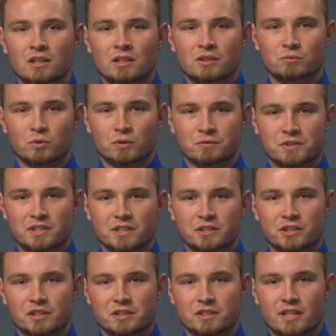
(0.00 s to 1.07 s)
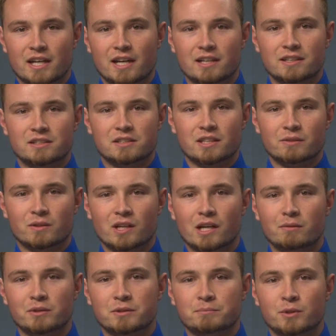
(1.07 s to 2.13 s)
The Wolves did just that, as they were
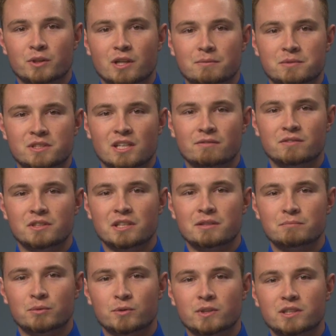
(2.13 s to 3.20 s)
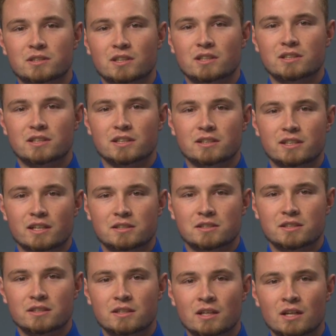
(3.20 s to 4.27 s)
able to put up 17 points
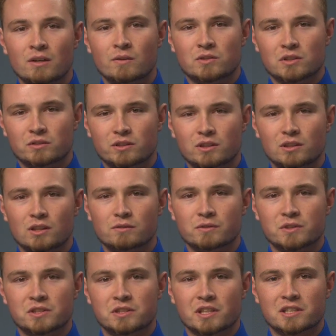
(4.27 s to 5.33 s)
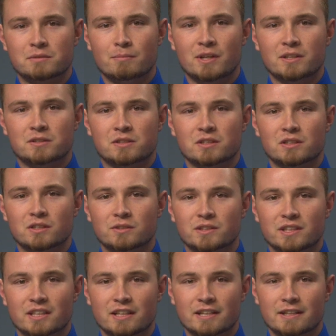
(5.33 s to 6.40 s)
uncontested with a little over 6 minutes to go in
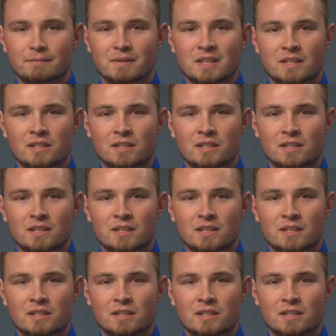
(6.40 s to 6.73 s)
the game.